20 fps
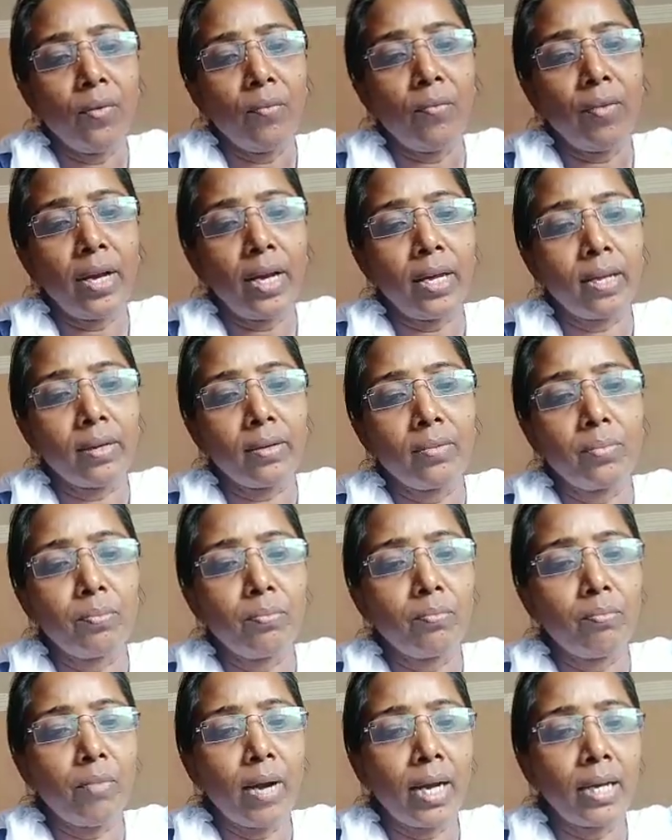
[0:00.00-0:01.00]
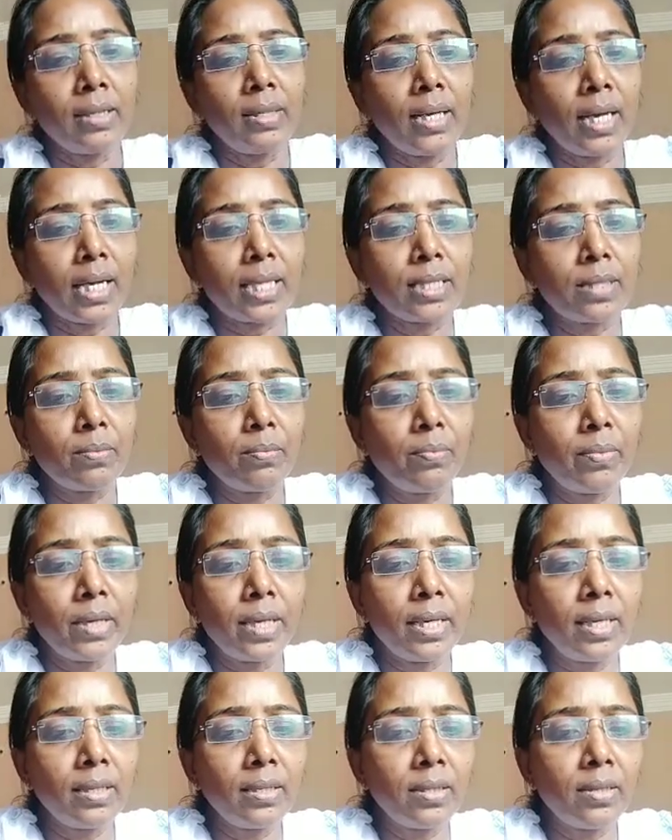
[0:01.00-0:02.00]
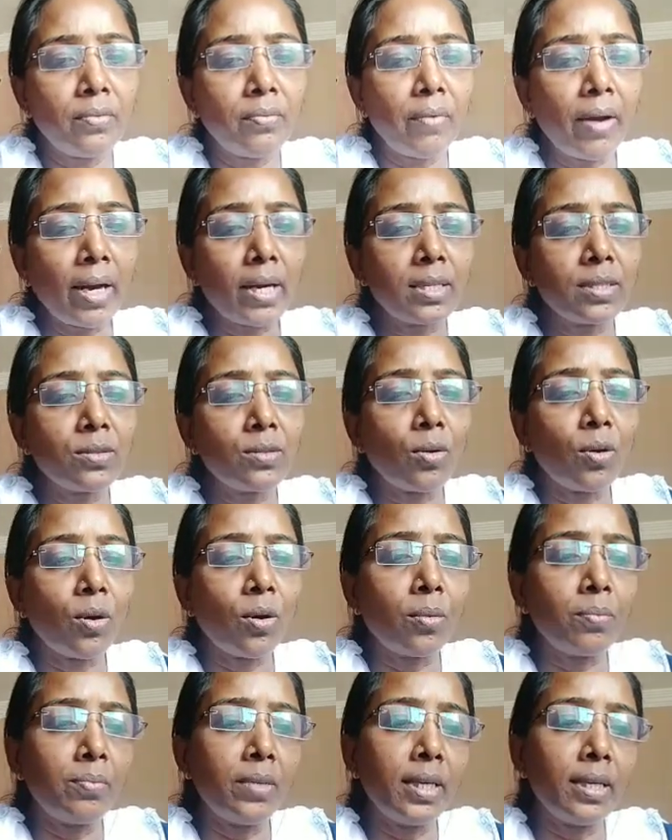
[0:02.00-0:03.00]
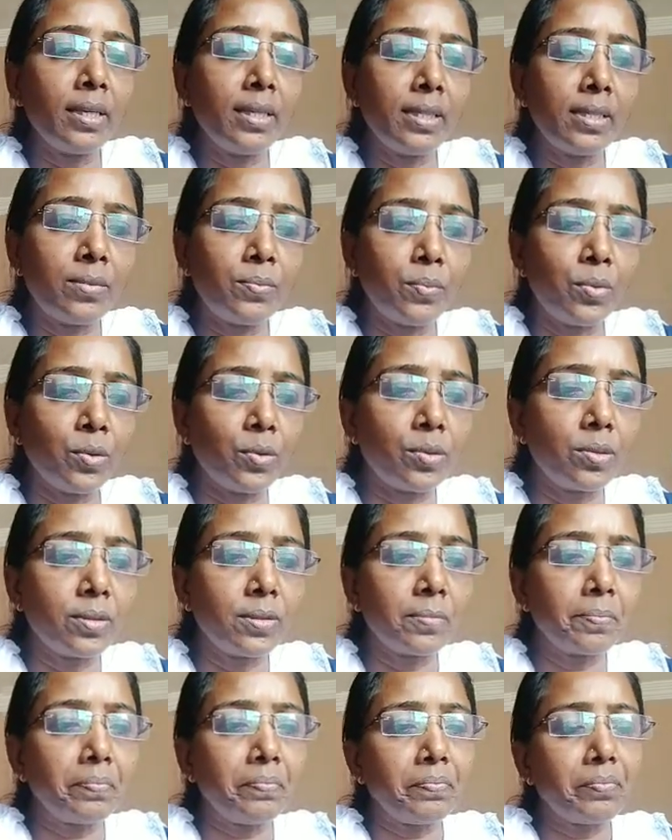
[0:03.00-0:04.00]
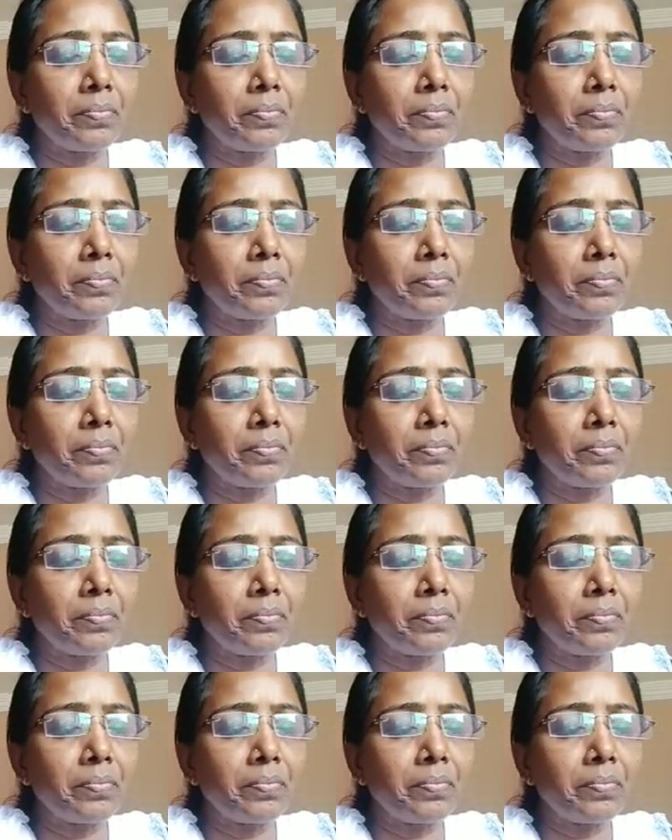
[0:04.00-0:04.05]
whereby they explain the facts of their disputes.